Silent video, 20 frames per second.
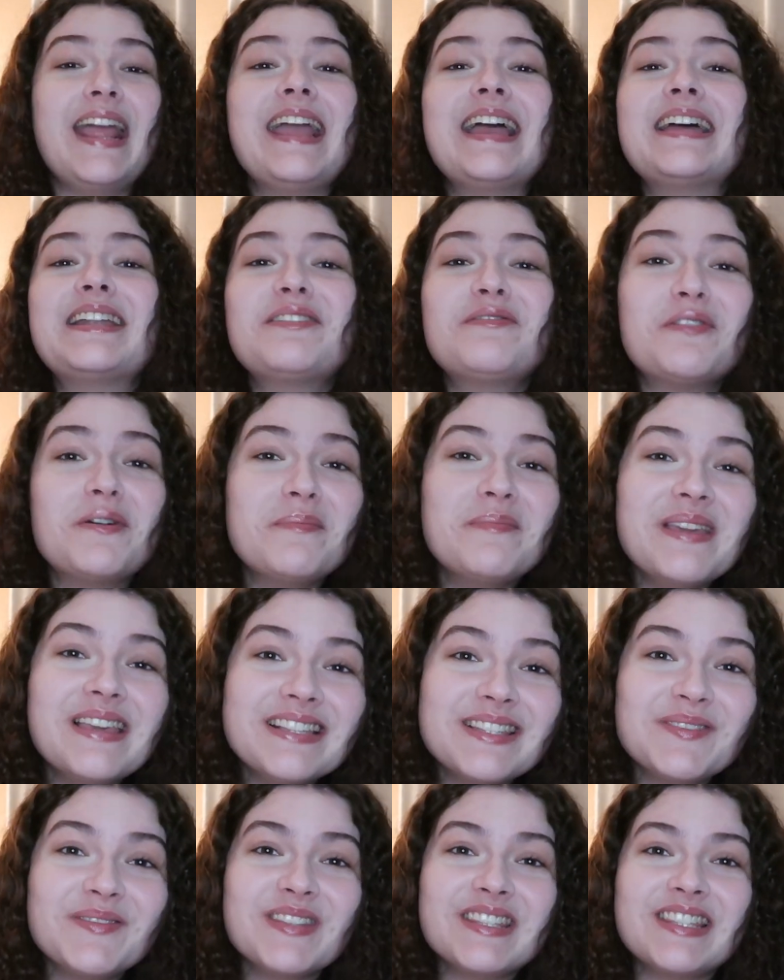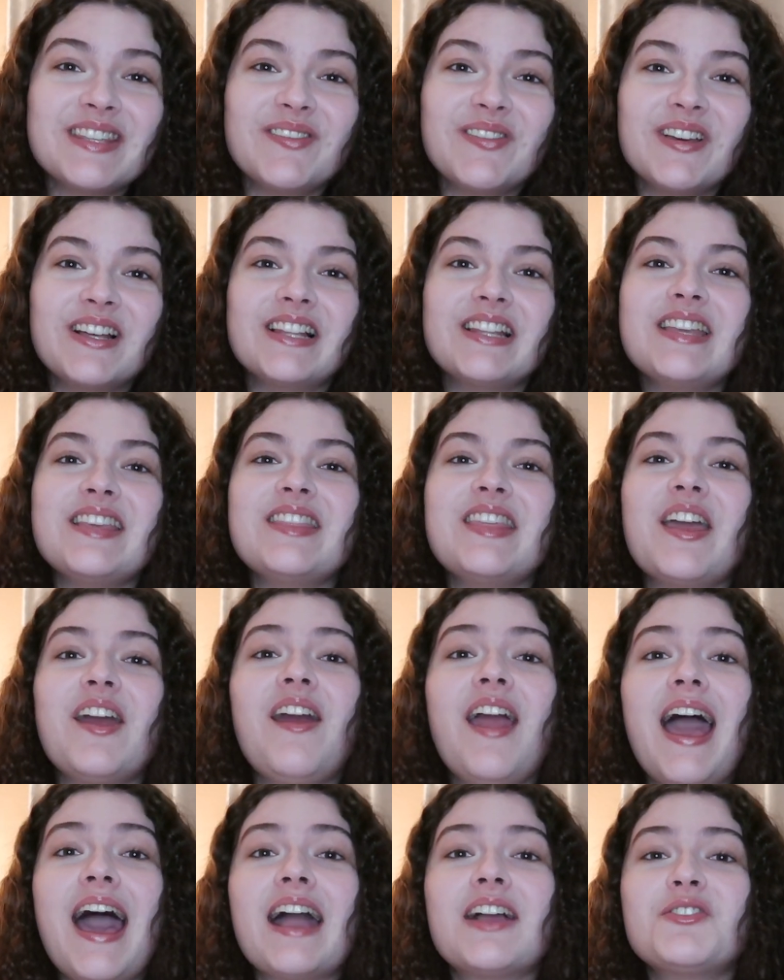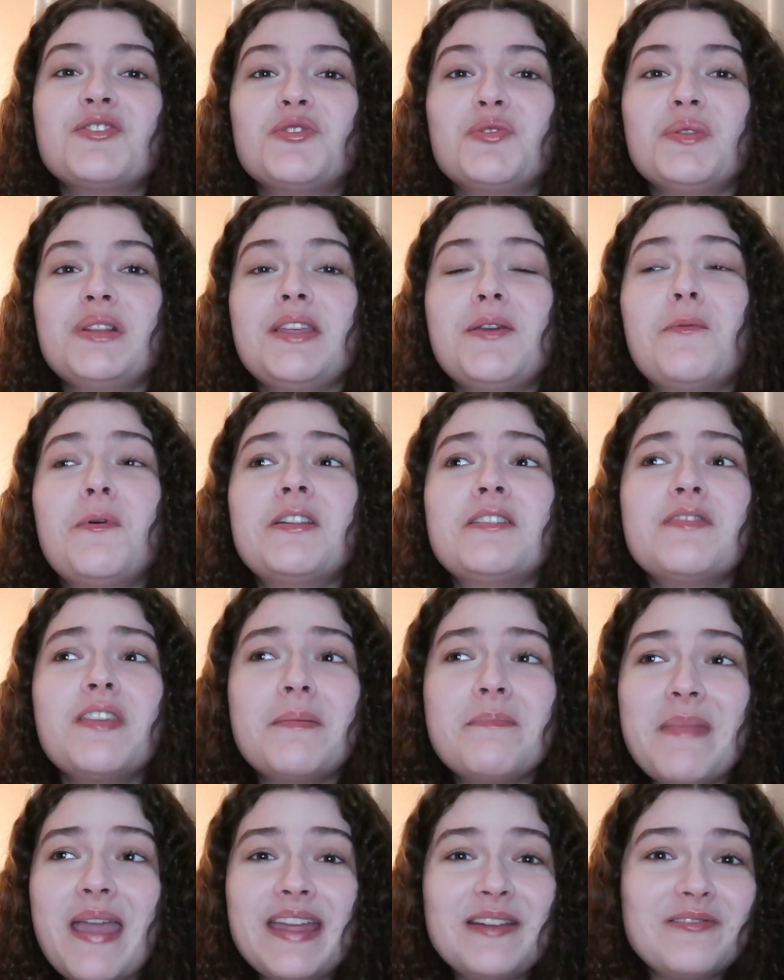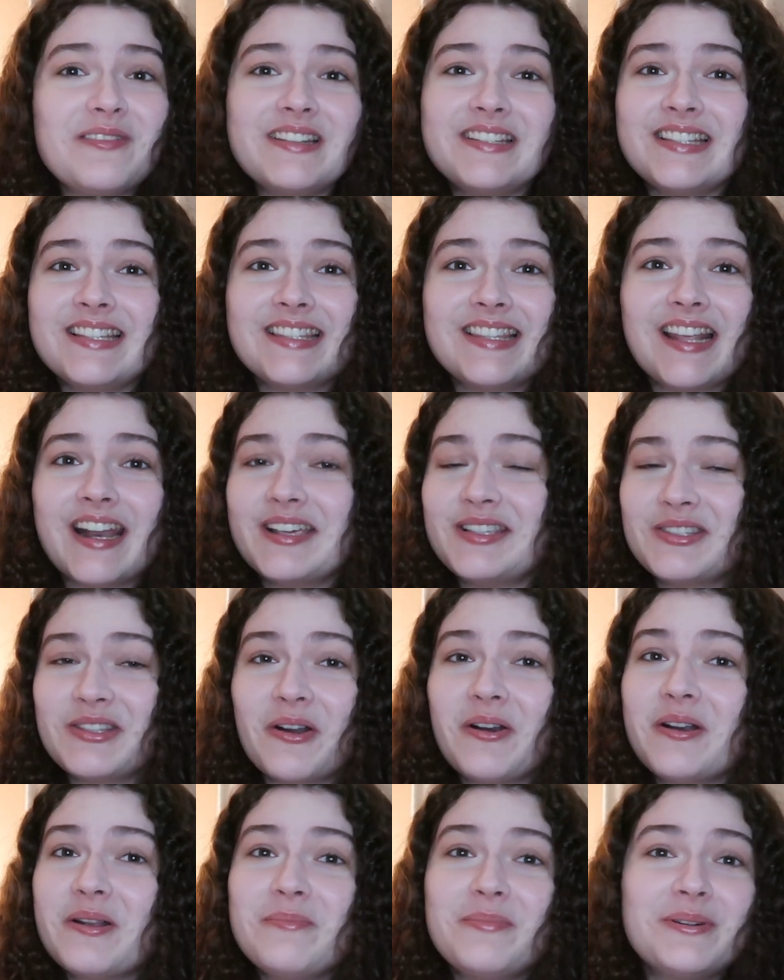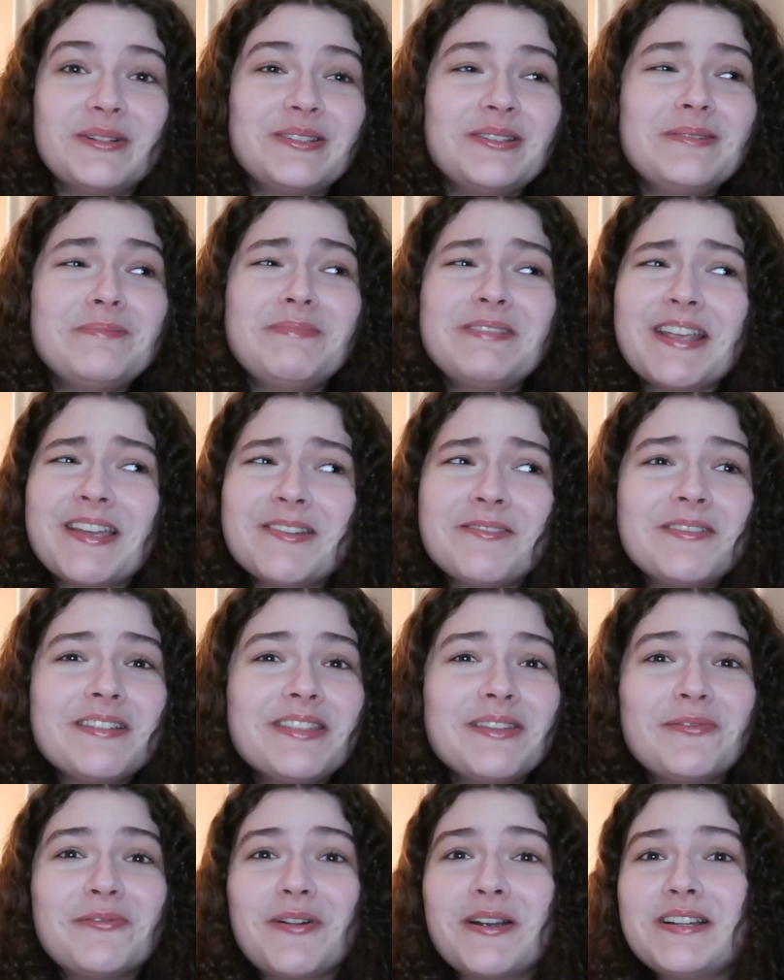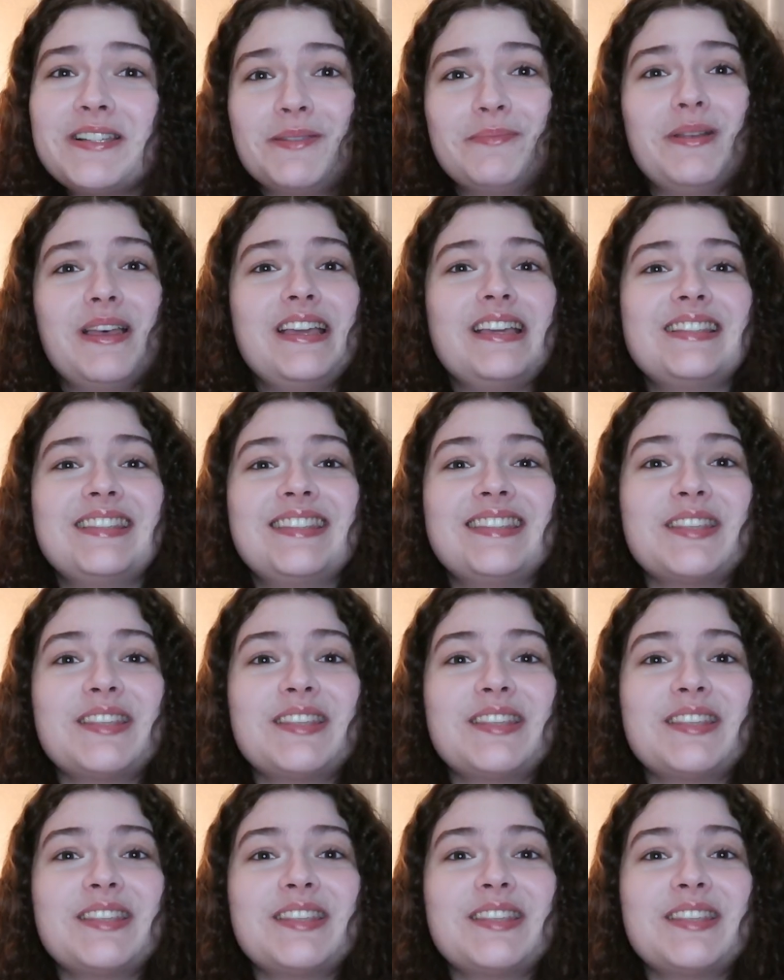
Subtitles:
And for me specifically, they're actually one of the main reasons that I started a BookTube channel in the first place.